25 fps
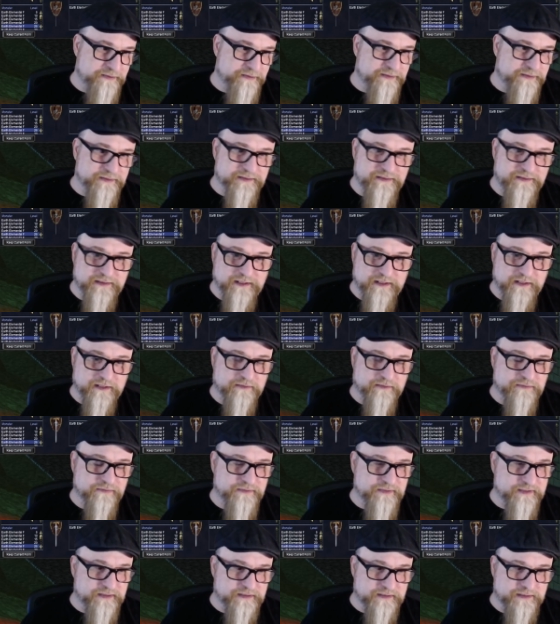and
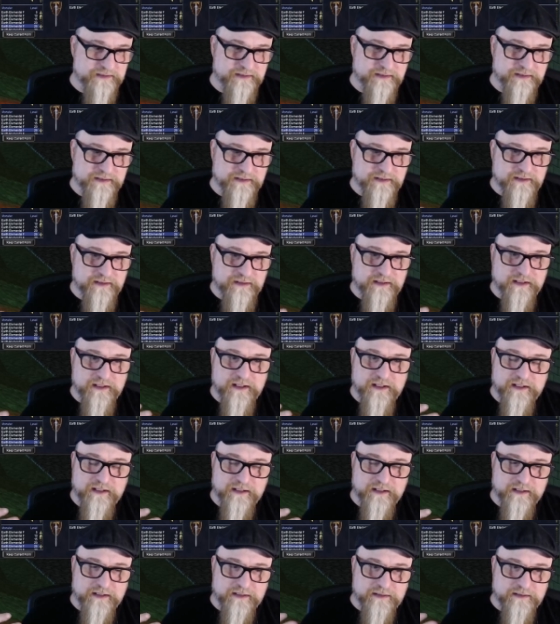stuff and
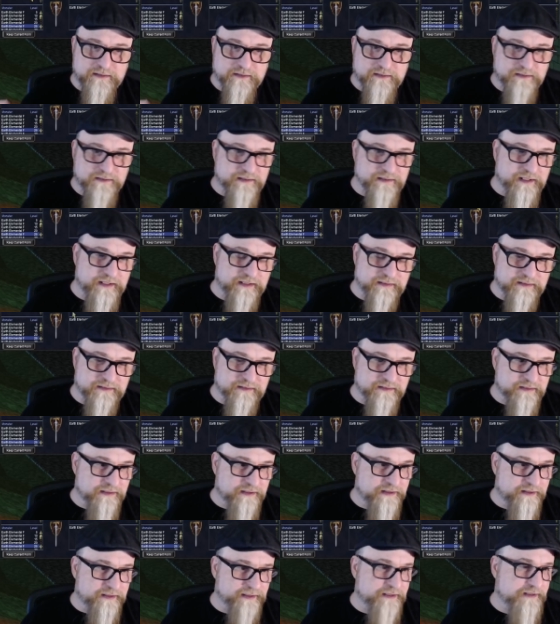uh, just getting
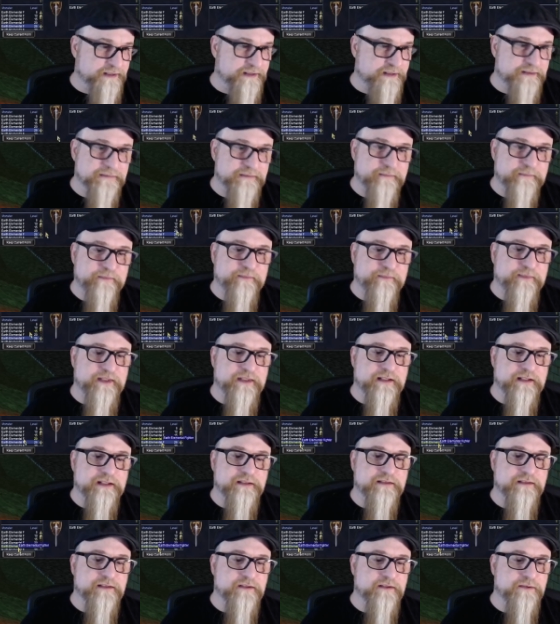started.
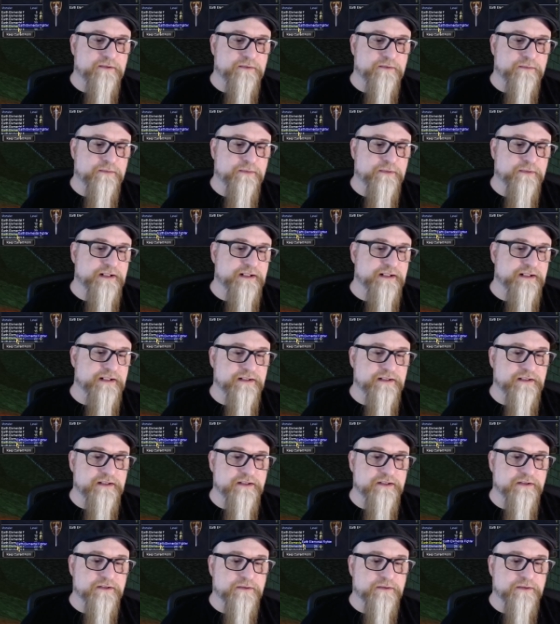So we're going to
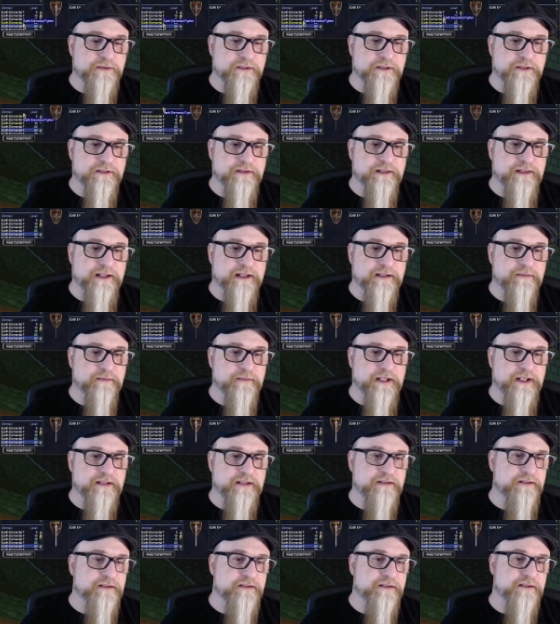do Earth
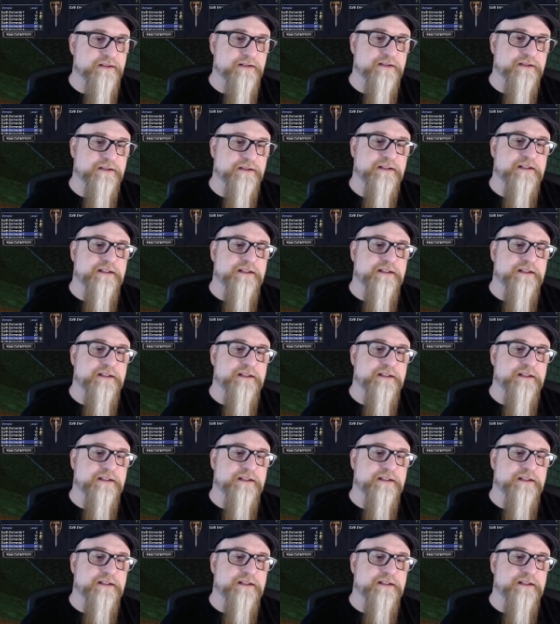Elemental.